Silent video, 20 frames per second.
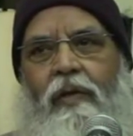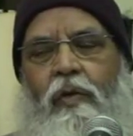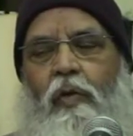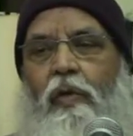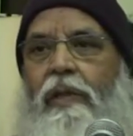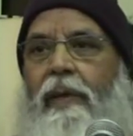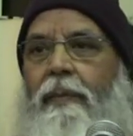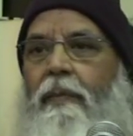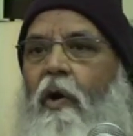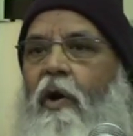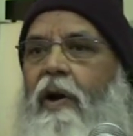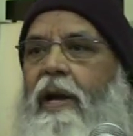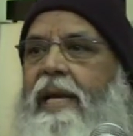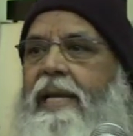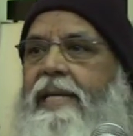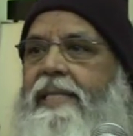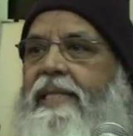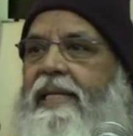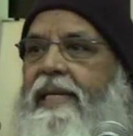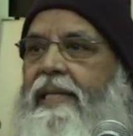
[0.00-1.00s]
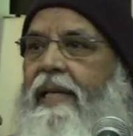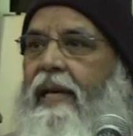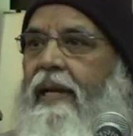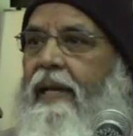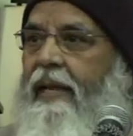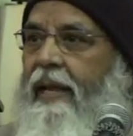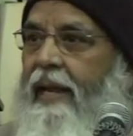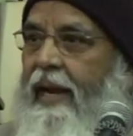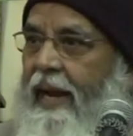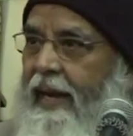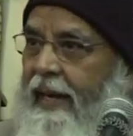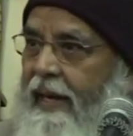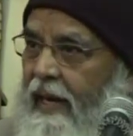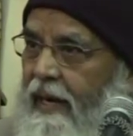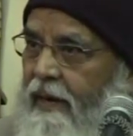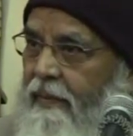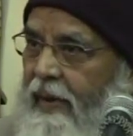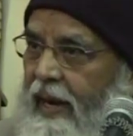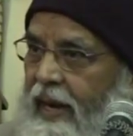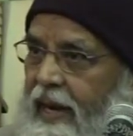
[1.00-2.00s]
so the body is neither
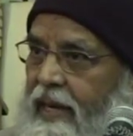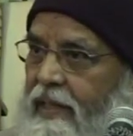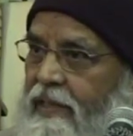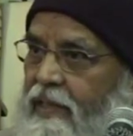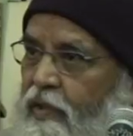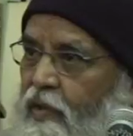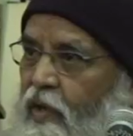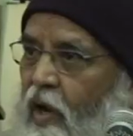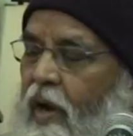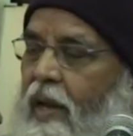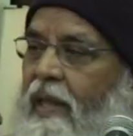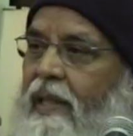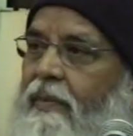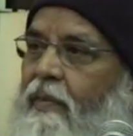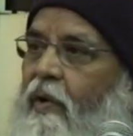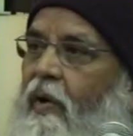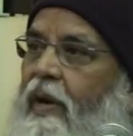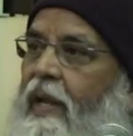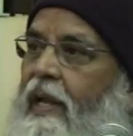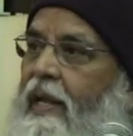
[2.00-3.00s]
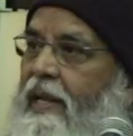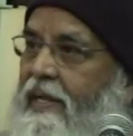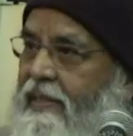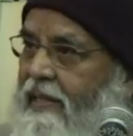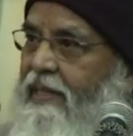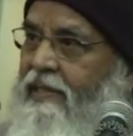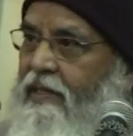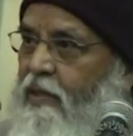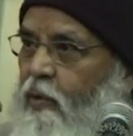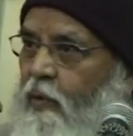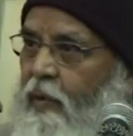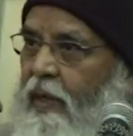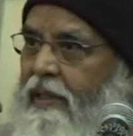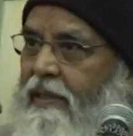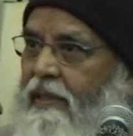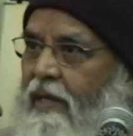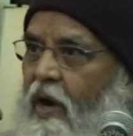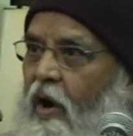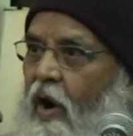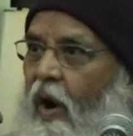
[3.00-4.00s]
created by us nor the body listens to
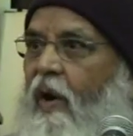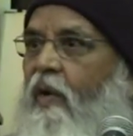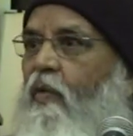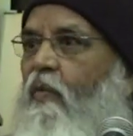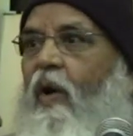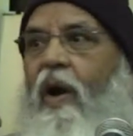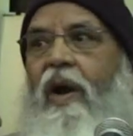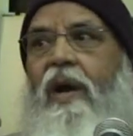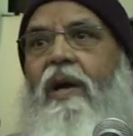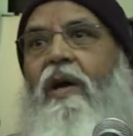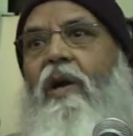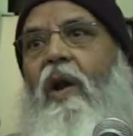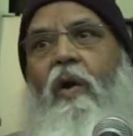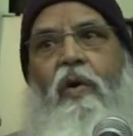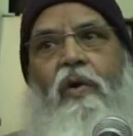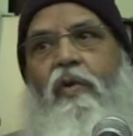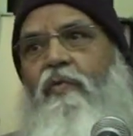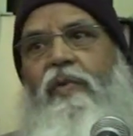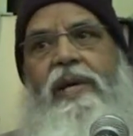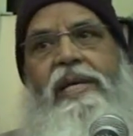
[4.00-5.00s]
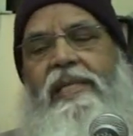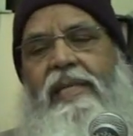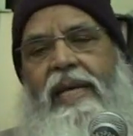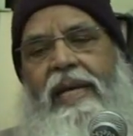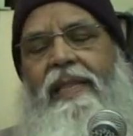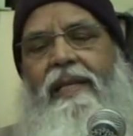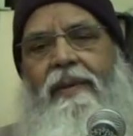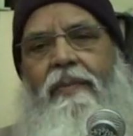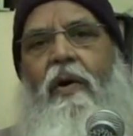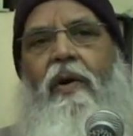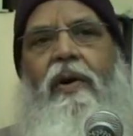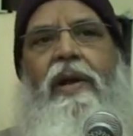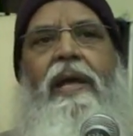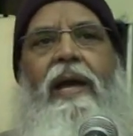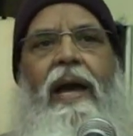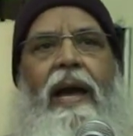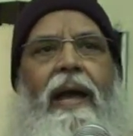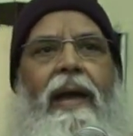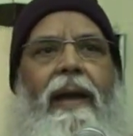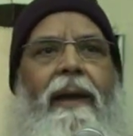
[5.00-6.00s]
us. On what ground we say the
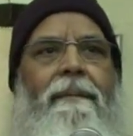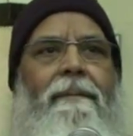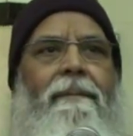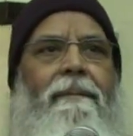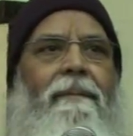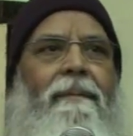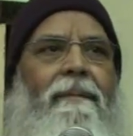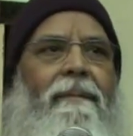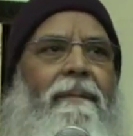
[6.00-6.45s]
body I am?